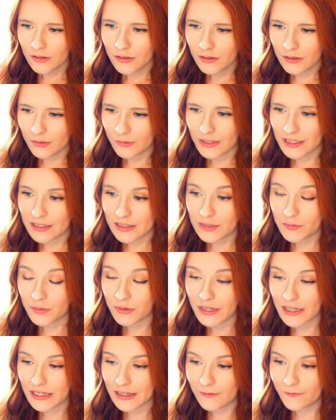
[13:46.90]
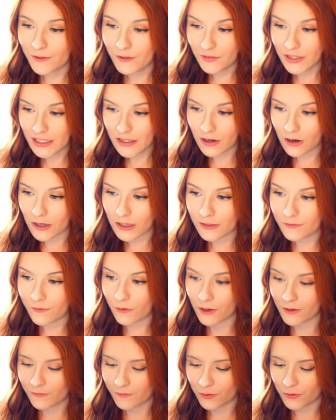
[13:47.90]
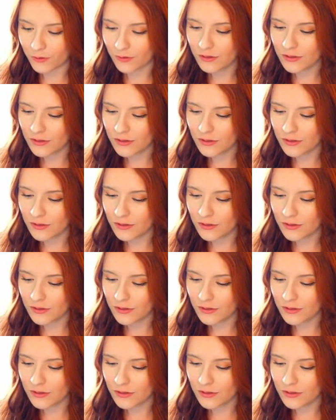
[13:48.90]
We need to bring 50 carnivore food